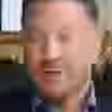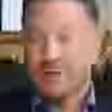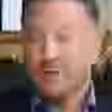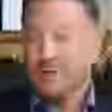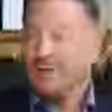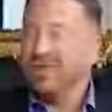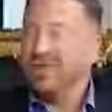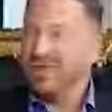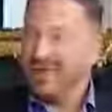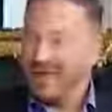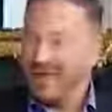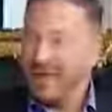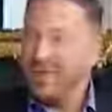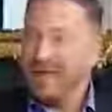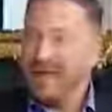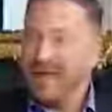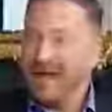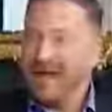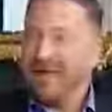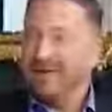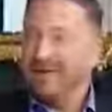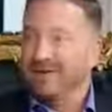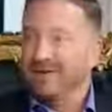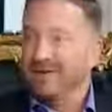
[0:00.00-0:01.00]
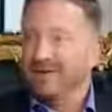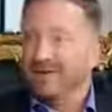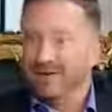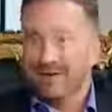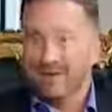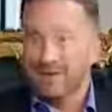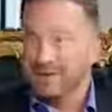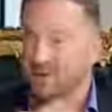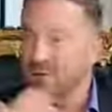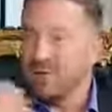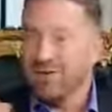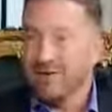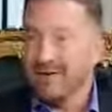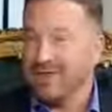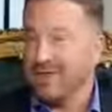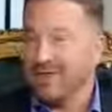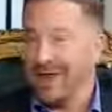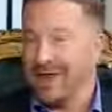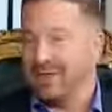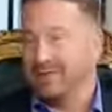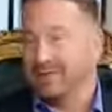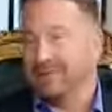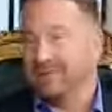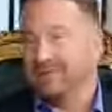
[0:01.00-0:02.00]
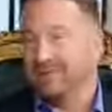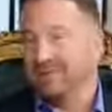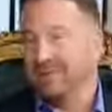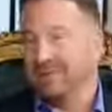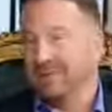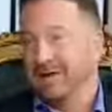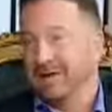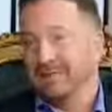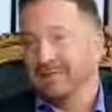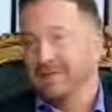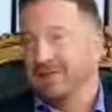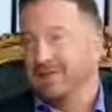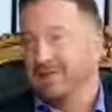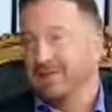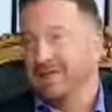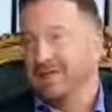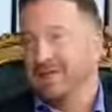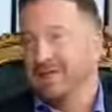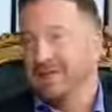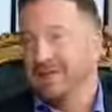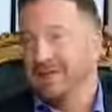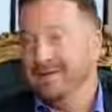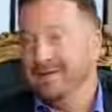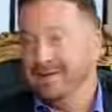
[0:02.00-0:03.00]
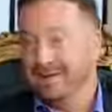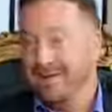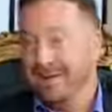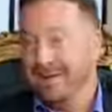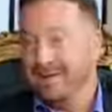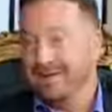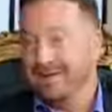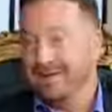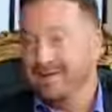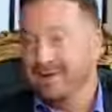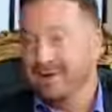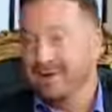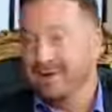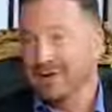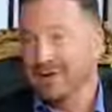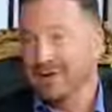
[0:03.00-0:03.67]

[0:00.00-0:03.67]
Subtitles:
What are the commonalities? Because surely there has to be some kind of a thread that ties them all.